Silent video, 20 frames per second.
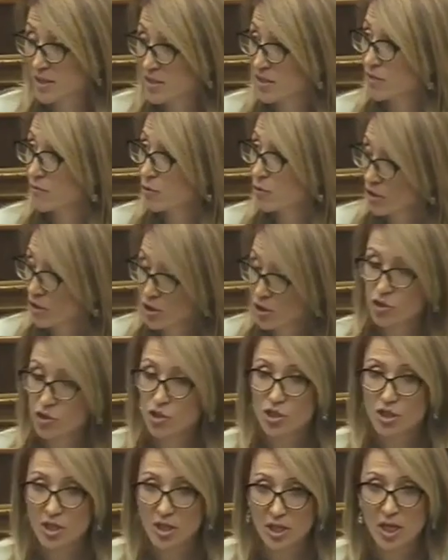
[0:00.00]
You're quite right.
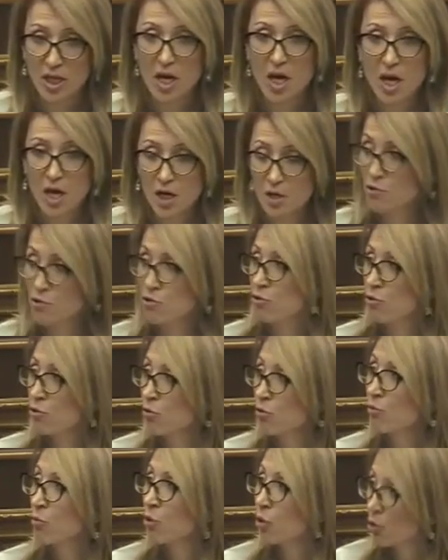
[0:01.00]
As a result, all of the
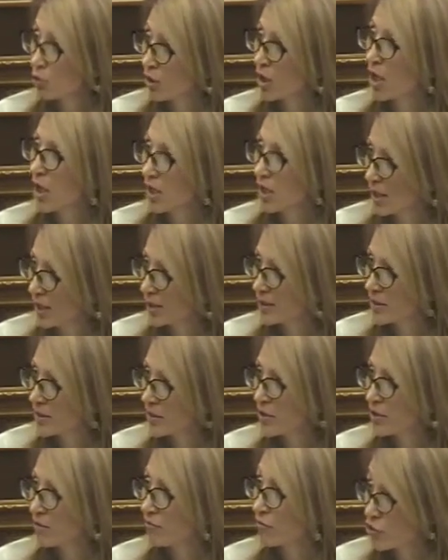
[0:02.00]
citizens have
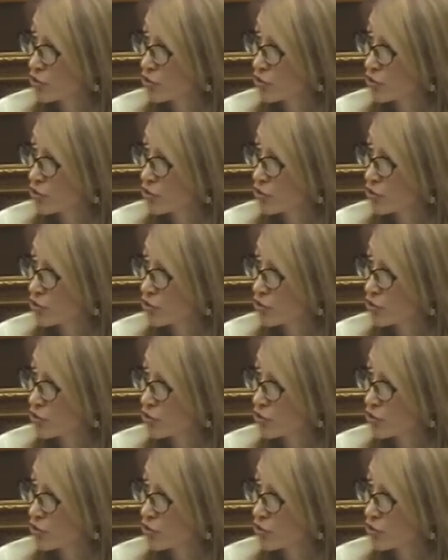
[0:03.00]
to